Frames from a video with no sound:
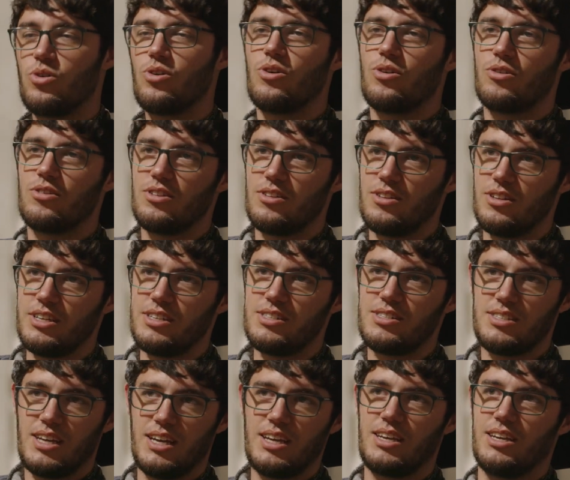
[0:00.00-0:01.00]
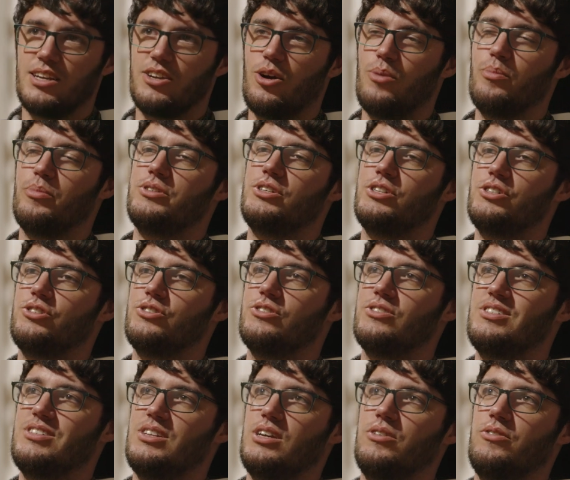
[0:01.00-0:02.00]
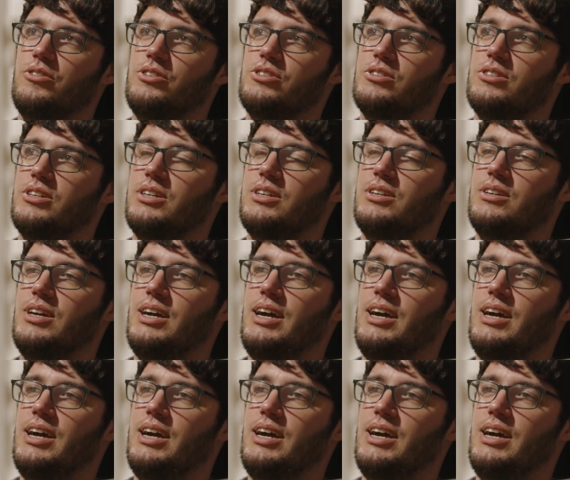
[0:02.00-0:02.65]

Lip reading: or at least taking competition seriously.